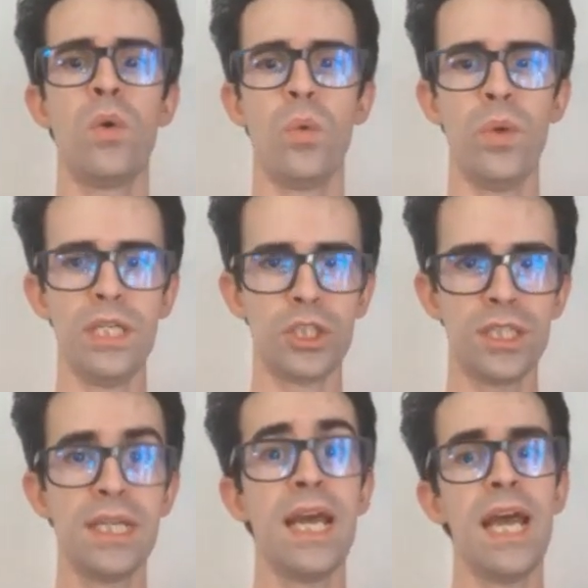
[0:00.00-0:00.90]

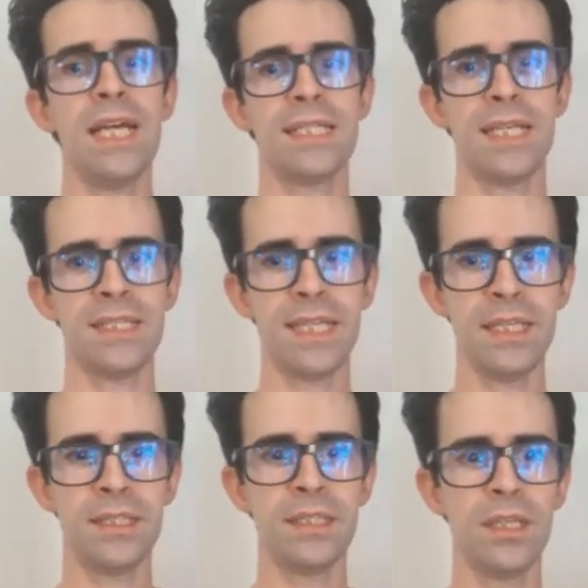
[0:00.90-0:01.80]
which, as I
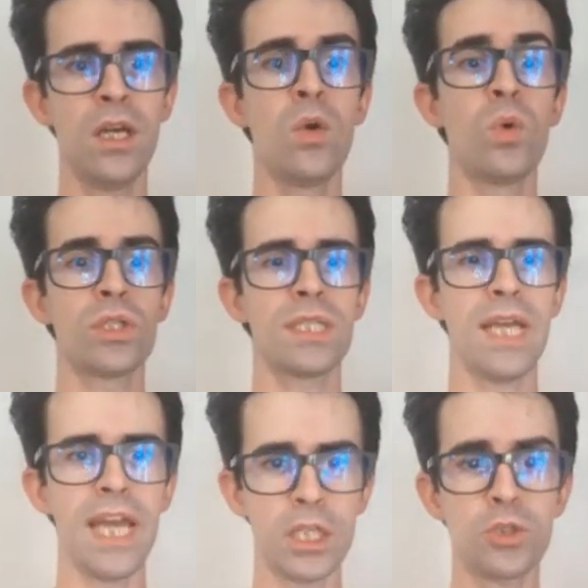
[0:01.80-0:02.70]
said, was
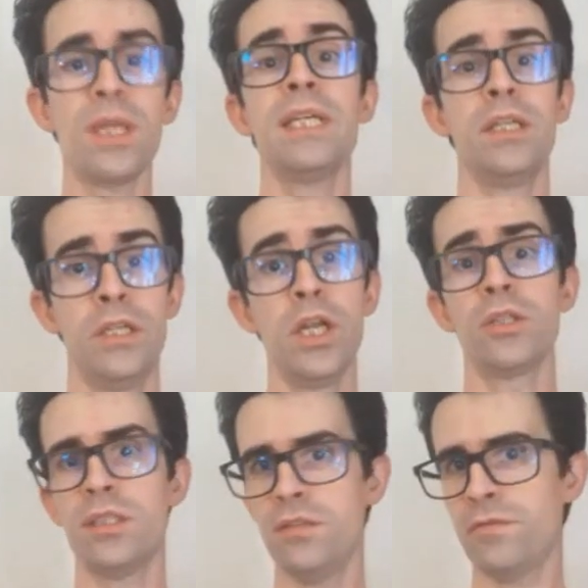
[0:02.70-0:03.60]
actually
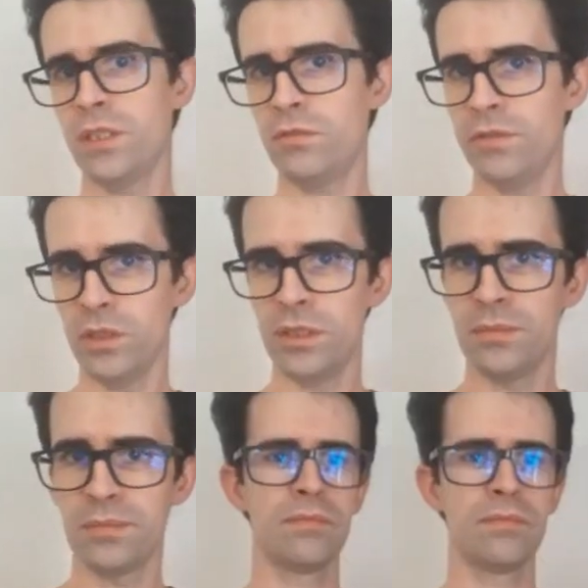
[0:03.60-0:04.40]
not a different font.